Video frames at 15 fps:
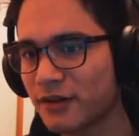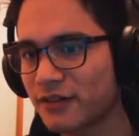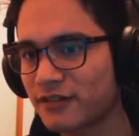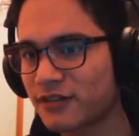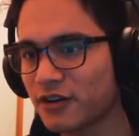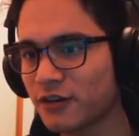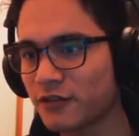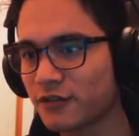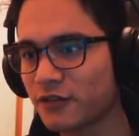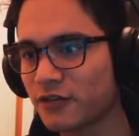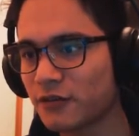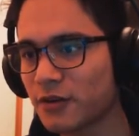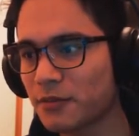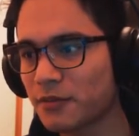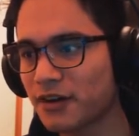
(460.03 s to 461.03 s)
My stove. Don't
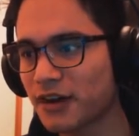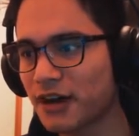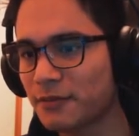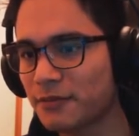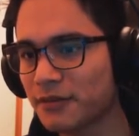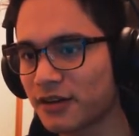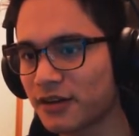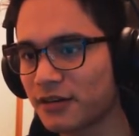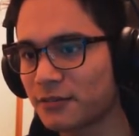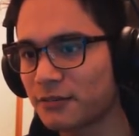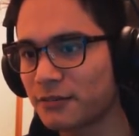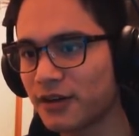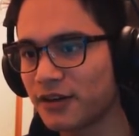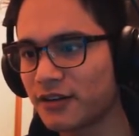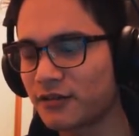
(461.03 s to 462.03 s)
remember it happening,
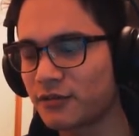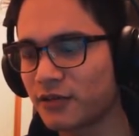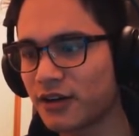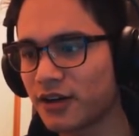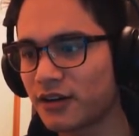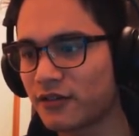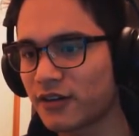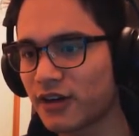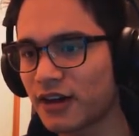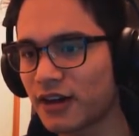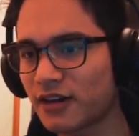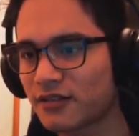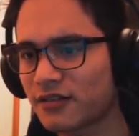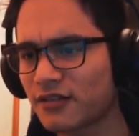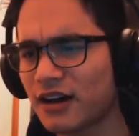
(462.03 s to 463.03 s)
but it's run out of
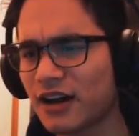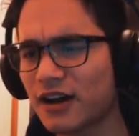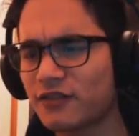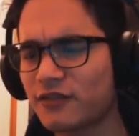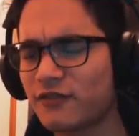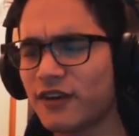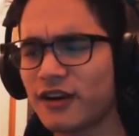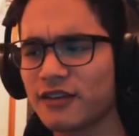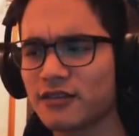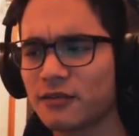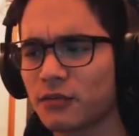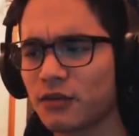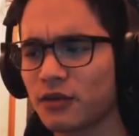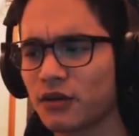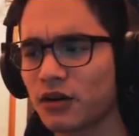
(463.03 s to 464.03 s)
gas. I had to find
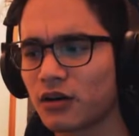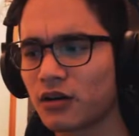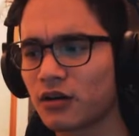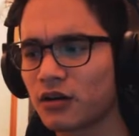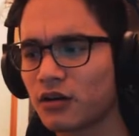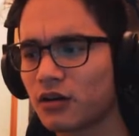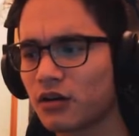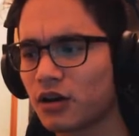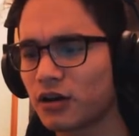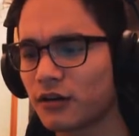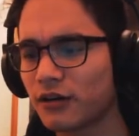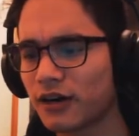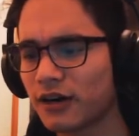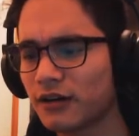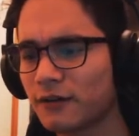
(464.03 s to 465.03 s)
some more.
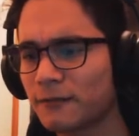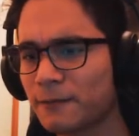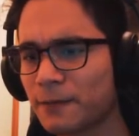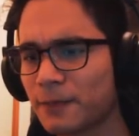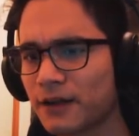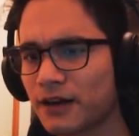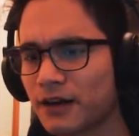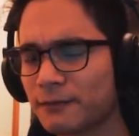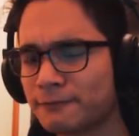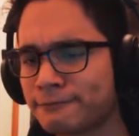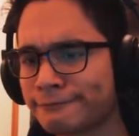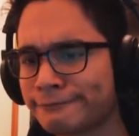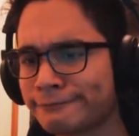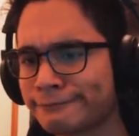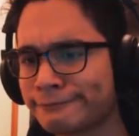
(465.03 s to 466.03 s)
Alright. Um,
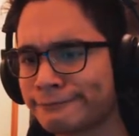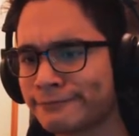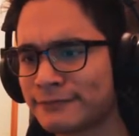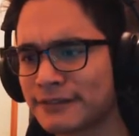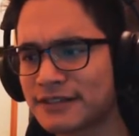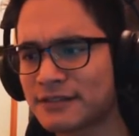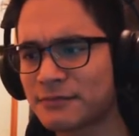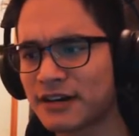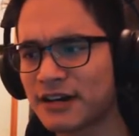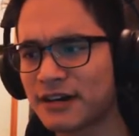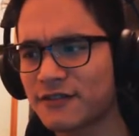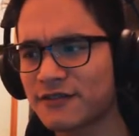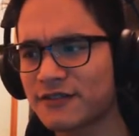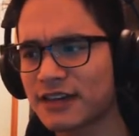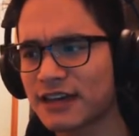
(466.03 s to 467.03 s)
hmm. There's some
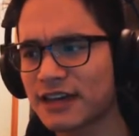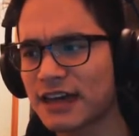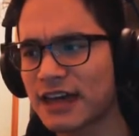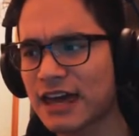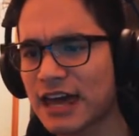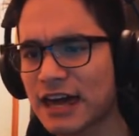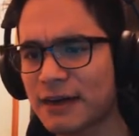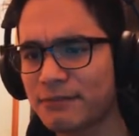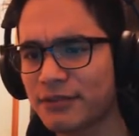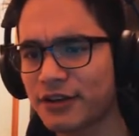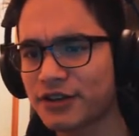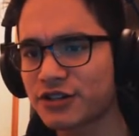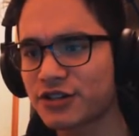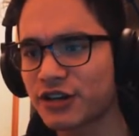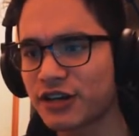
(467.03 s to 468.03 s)
kind of cat
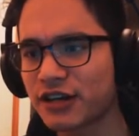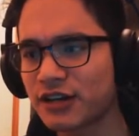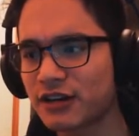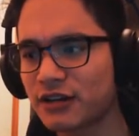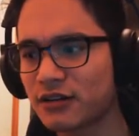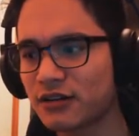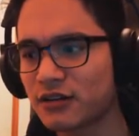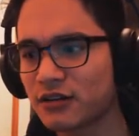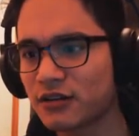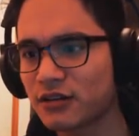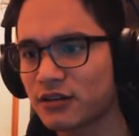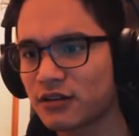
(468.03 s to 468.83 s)
plush on here.